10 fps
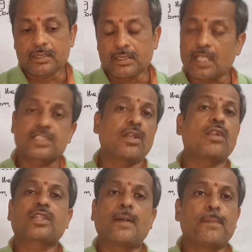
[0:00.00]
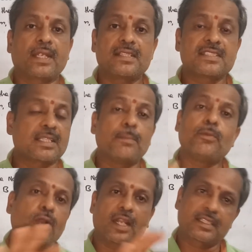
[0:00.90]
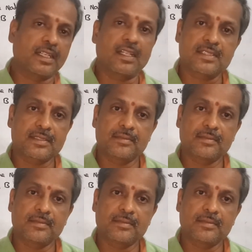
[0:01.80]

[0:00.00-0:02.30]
does not comprise some more articles.